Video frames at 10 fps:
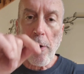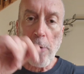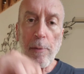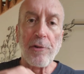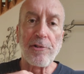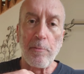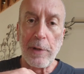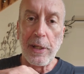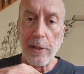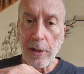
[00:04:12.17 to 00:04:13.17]
Almost
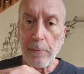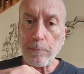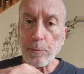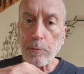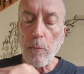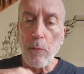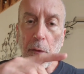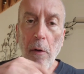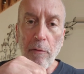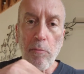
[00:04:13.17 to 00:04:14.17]
immediately,
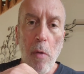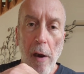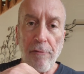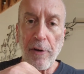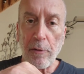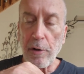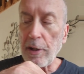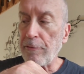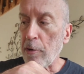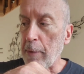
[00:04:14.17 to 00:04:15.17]
I felt
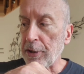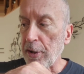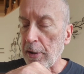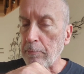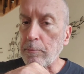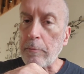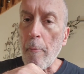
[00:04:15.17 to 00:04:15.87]
relief on my tongue.